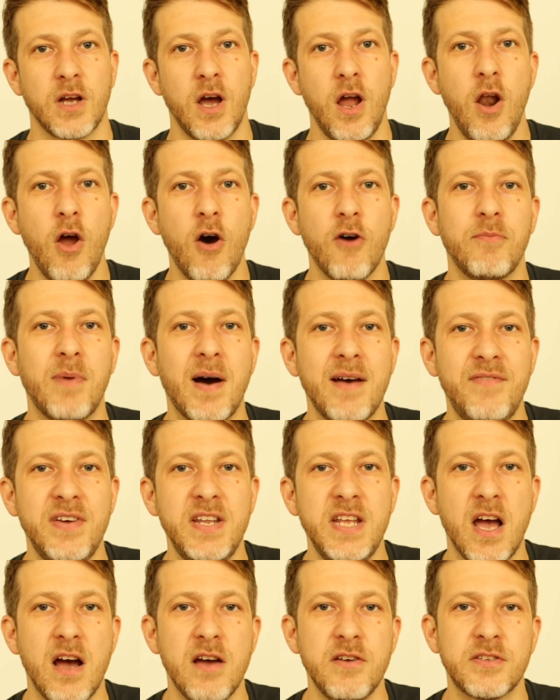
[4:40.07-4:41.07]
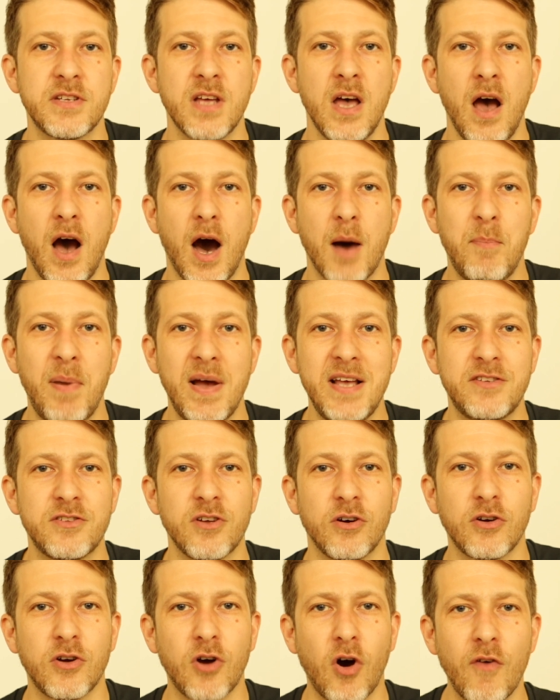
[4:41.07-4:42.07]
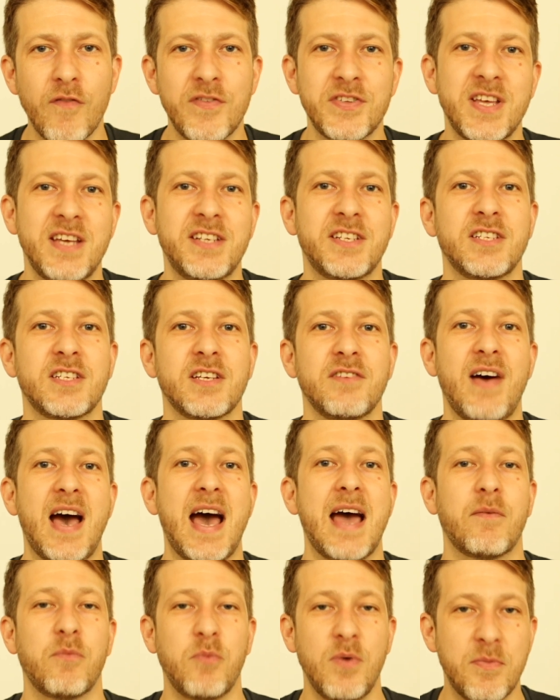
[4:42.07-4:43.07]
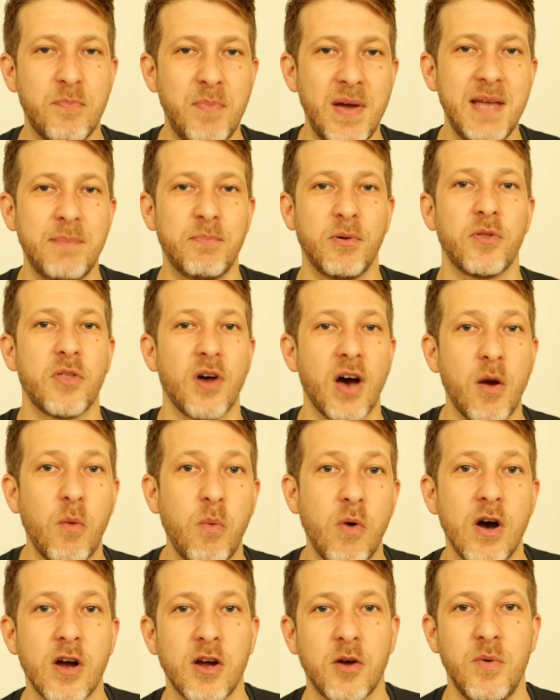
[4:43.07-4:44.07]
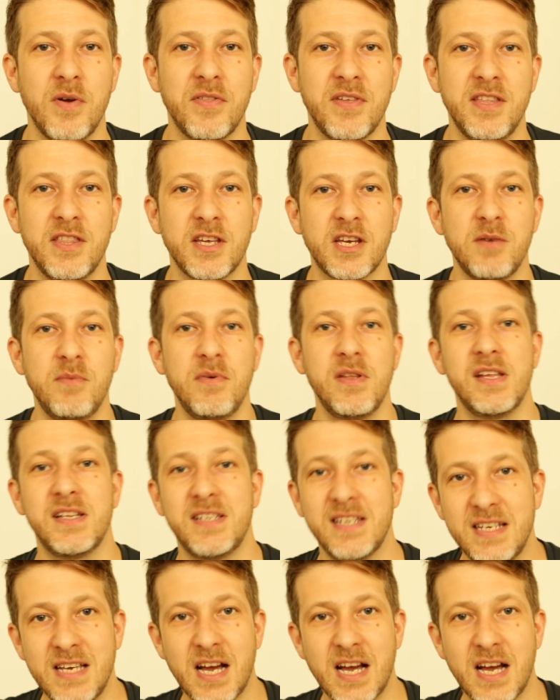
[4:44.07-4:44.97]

A lot of my videos are based on conversations I've had with people that I work with in the community,